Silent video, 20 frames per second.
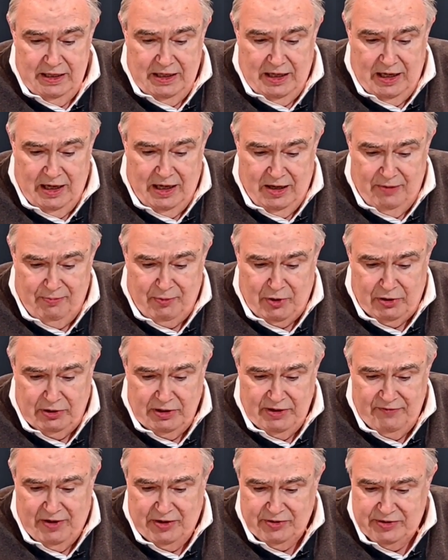I'm going to
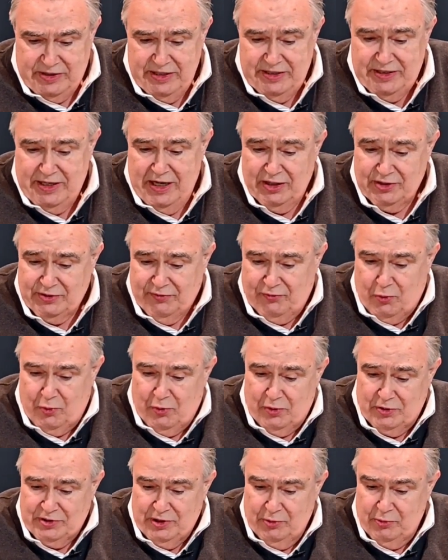leave out details, of
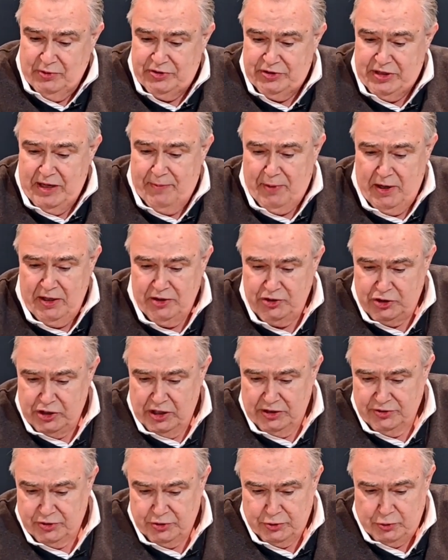course, that would step on
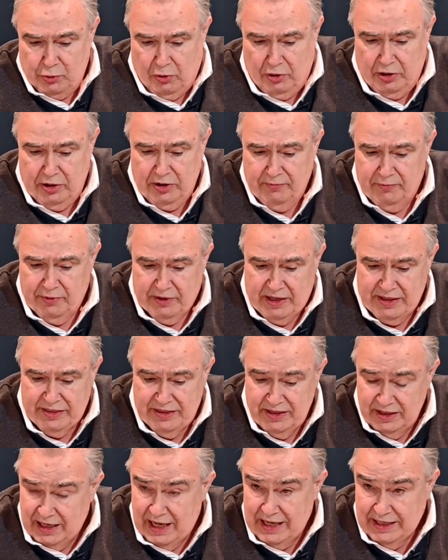Jen's story, but I
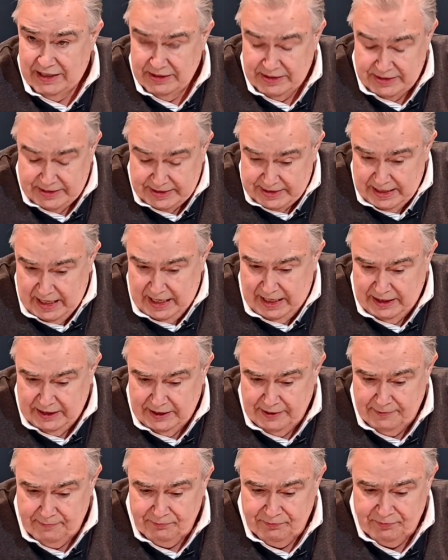think I can say,